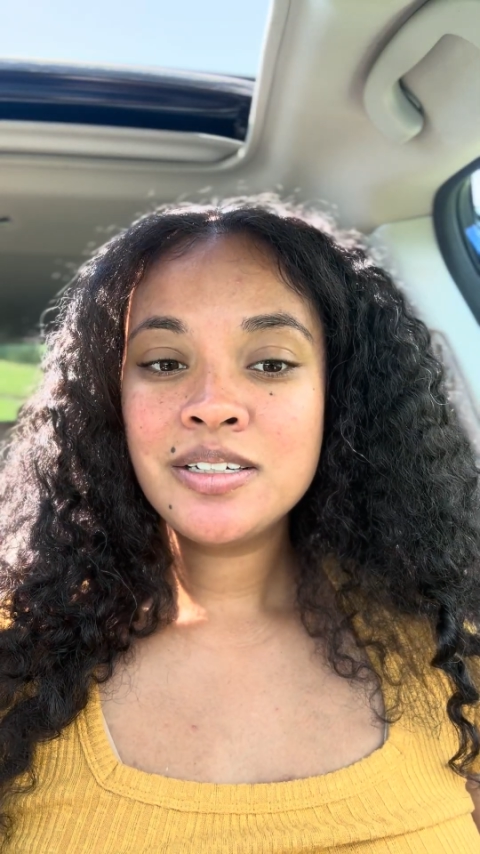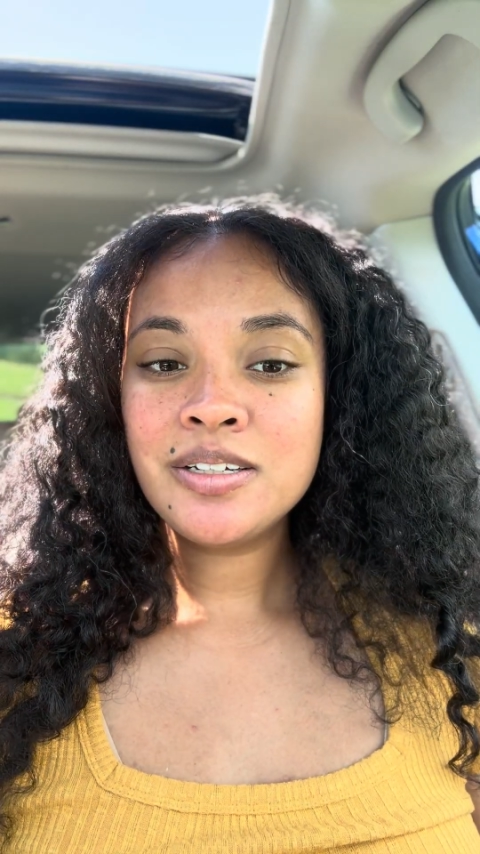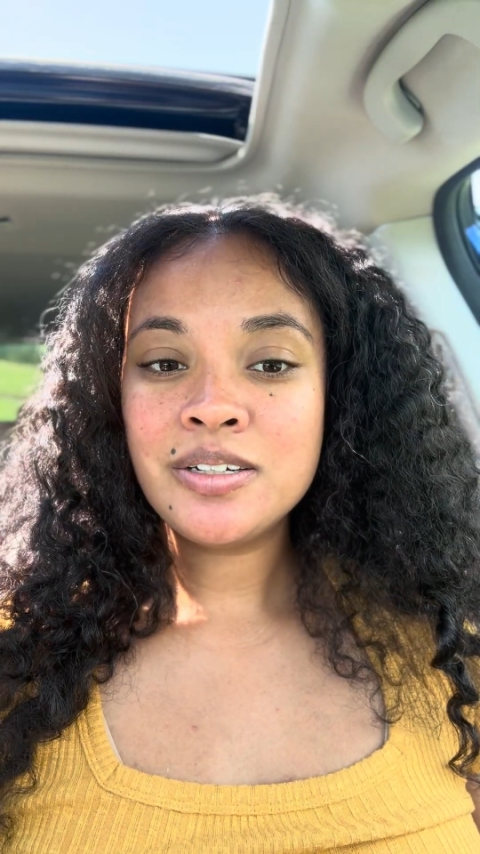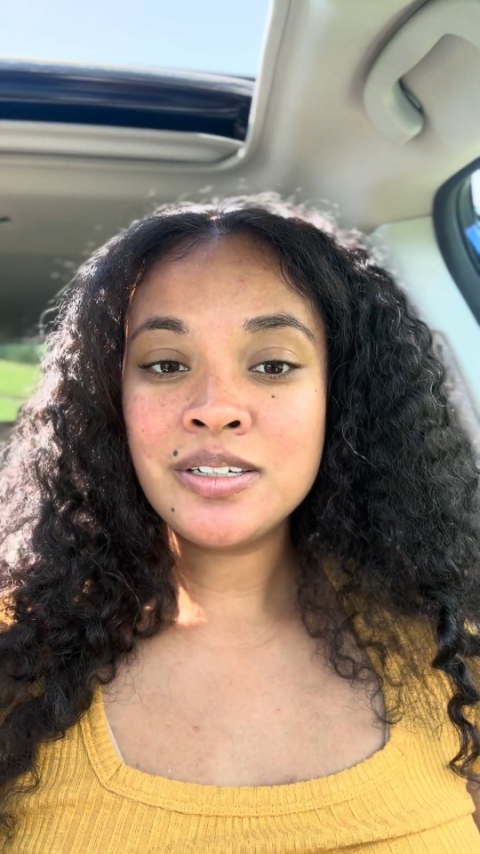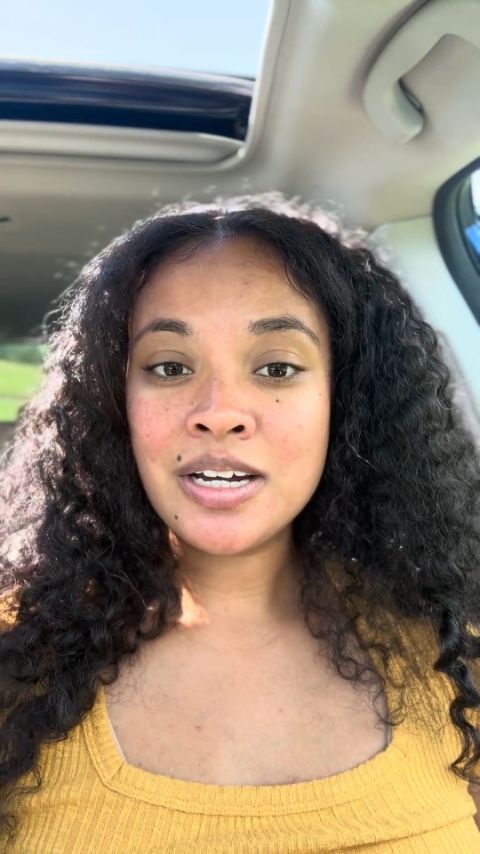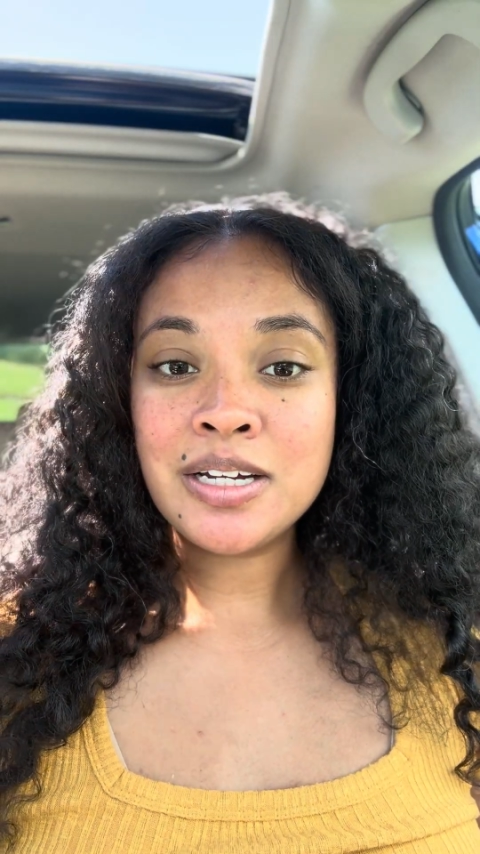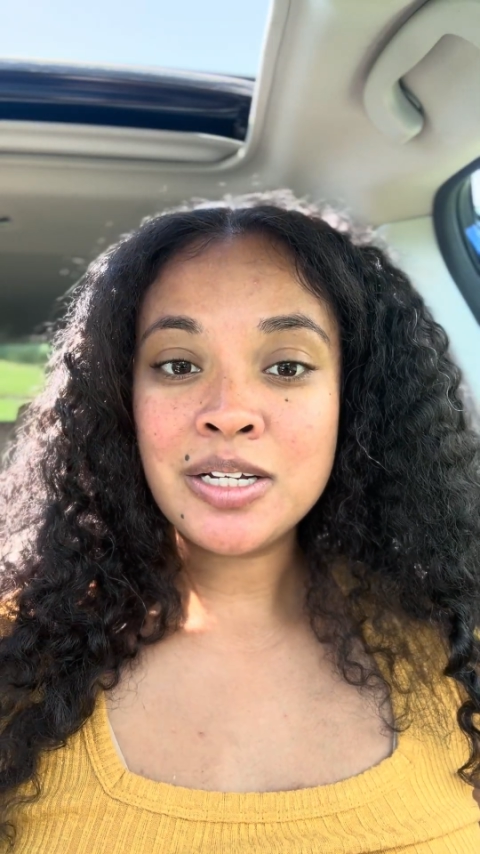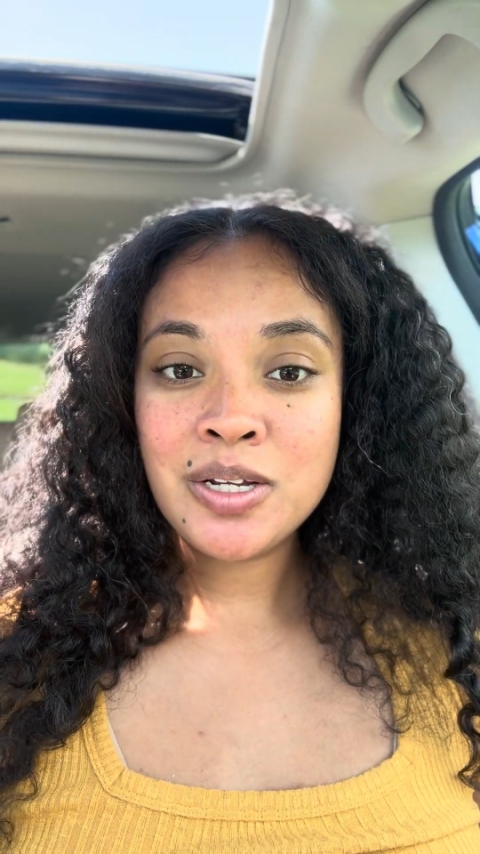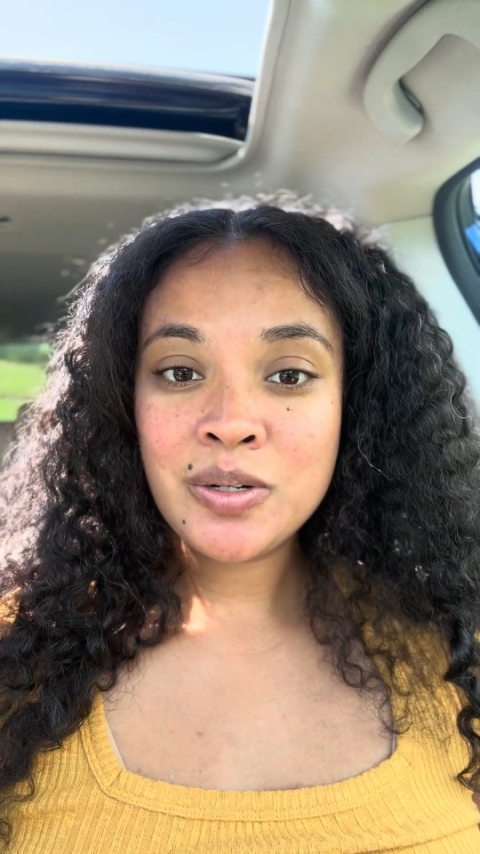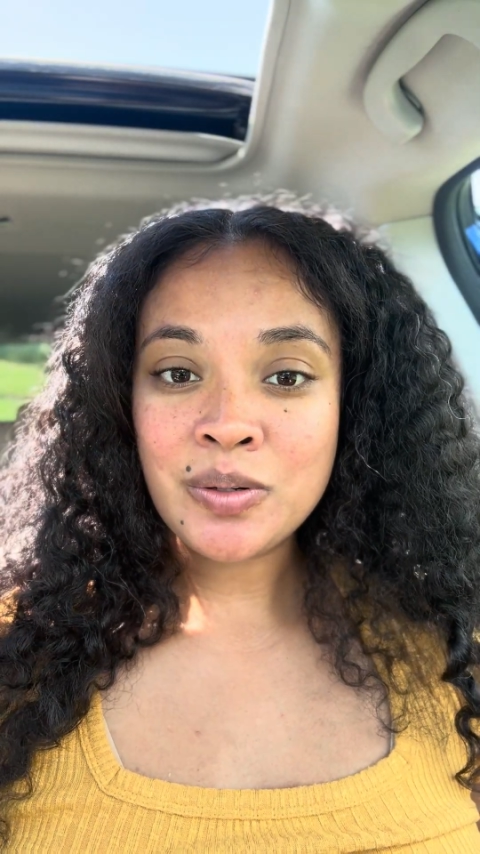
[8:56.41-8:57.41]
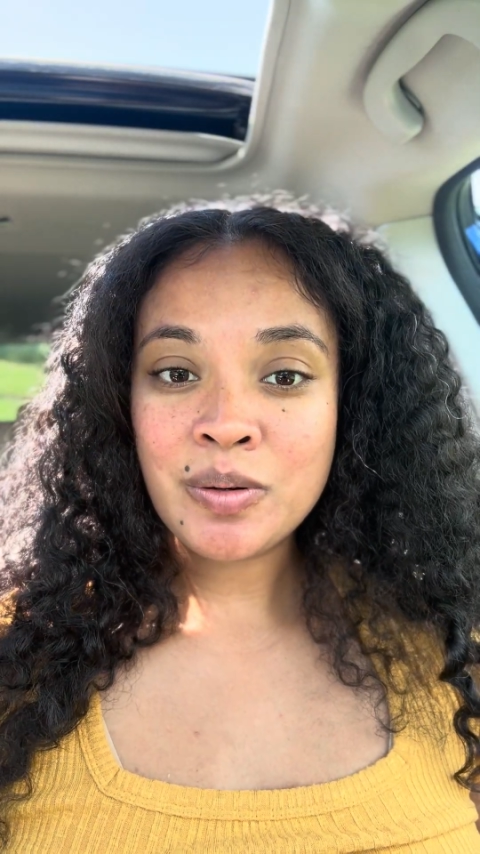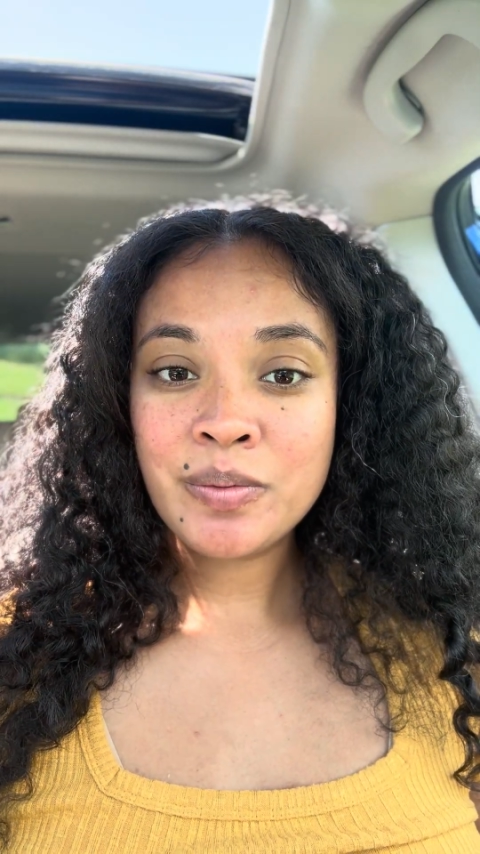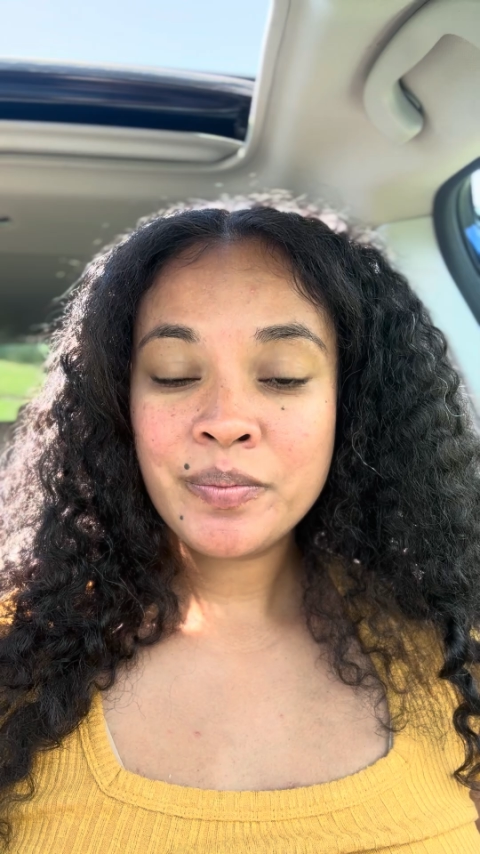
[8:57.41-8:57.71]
you're not alone.